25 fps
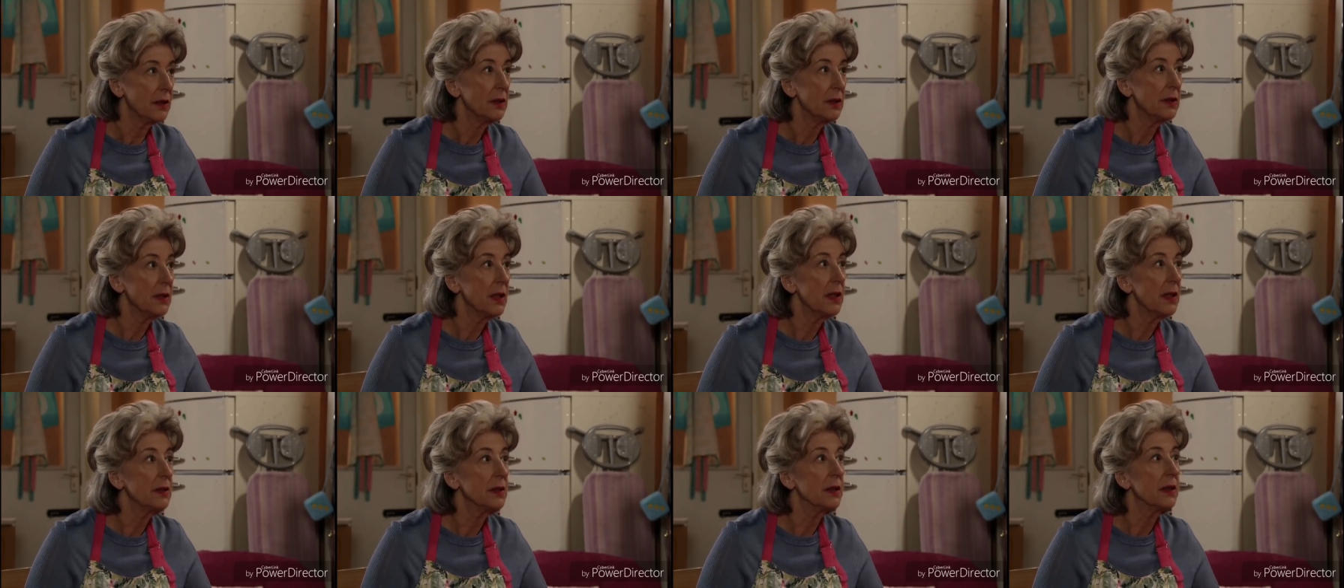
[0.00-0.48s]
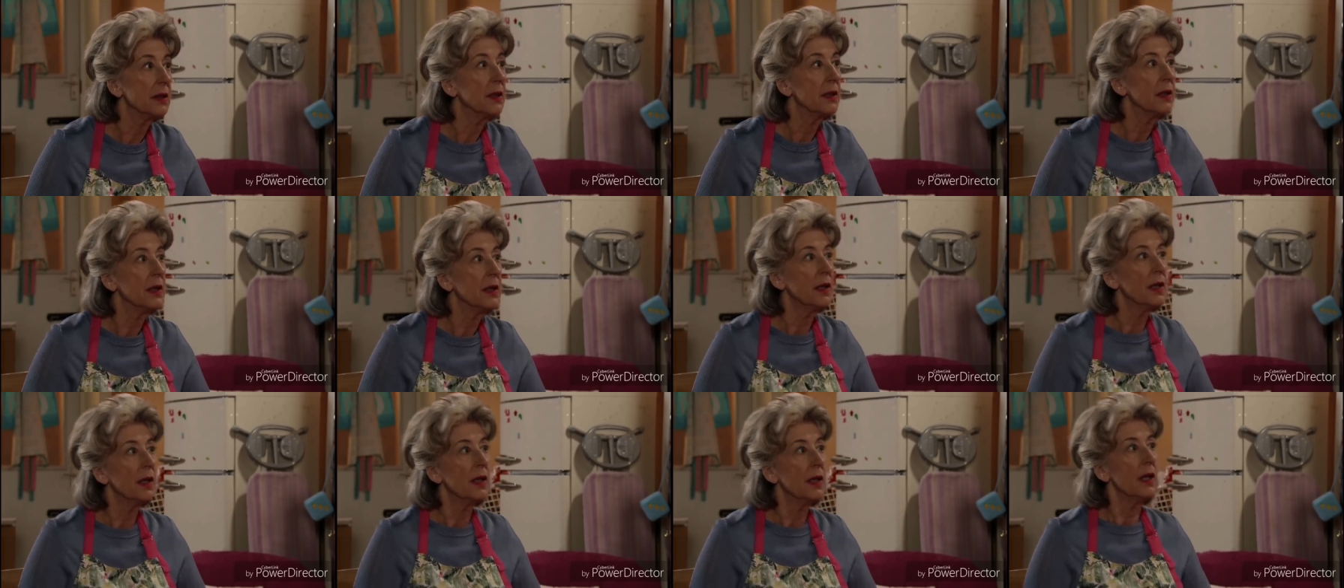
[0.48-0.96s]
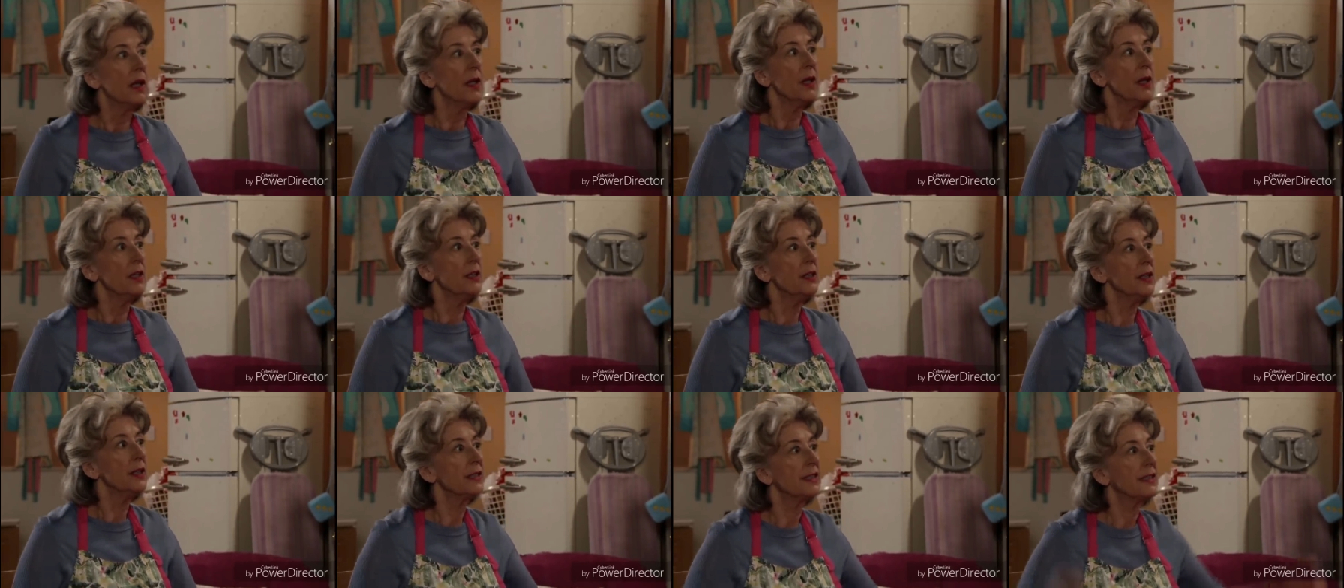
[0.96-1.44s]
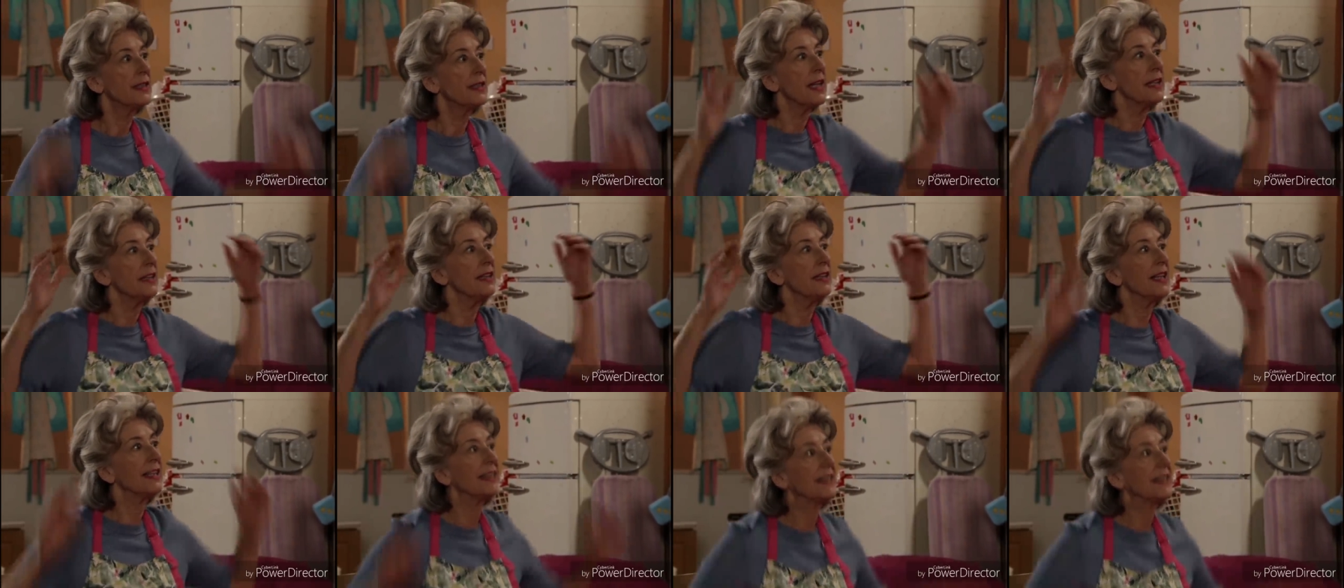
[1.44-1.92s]
You did. You
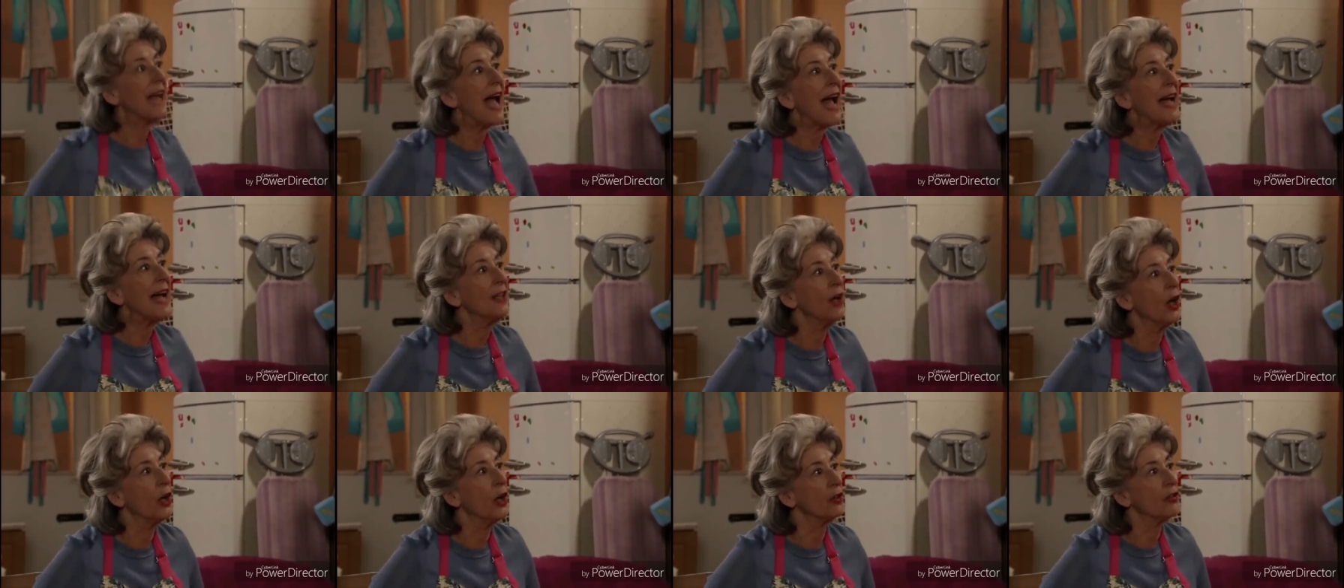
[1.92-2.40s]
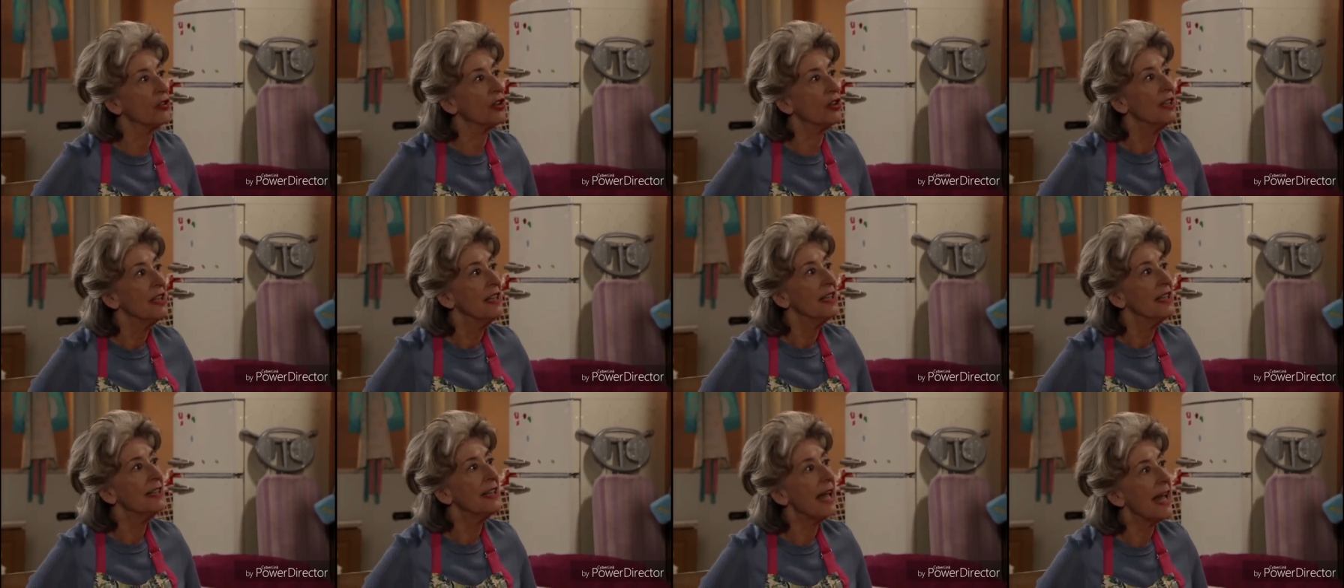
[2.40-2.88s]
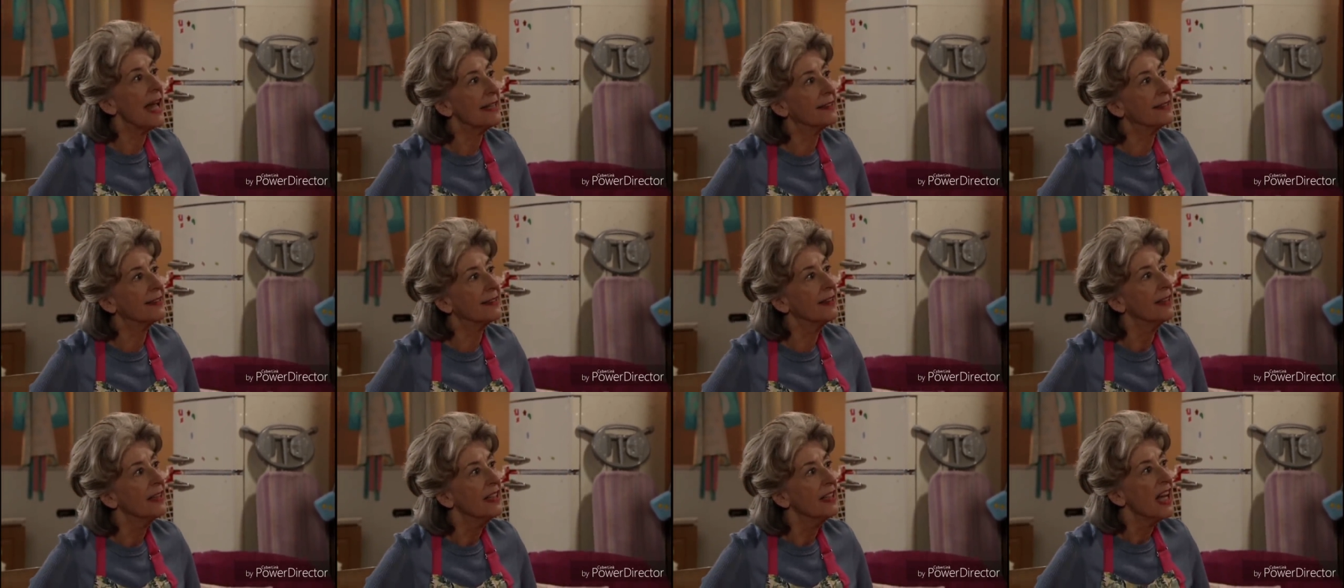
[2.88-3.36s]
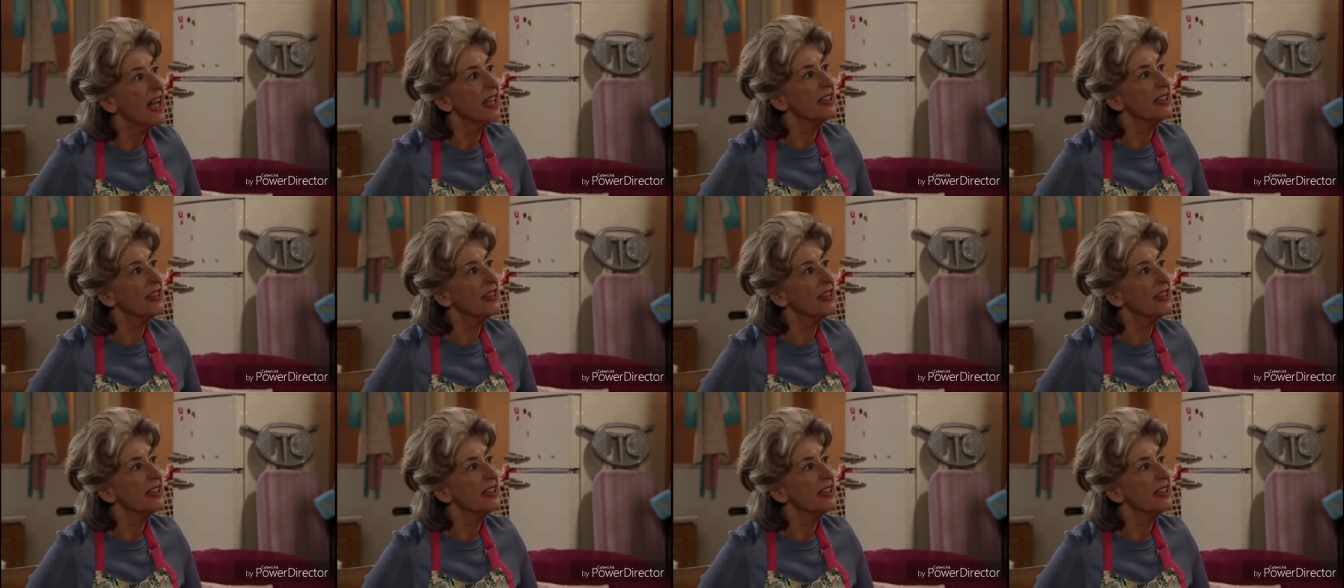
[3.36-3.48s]
did. You cannot let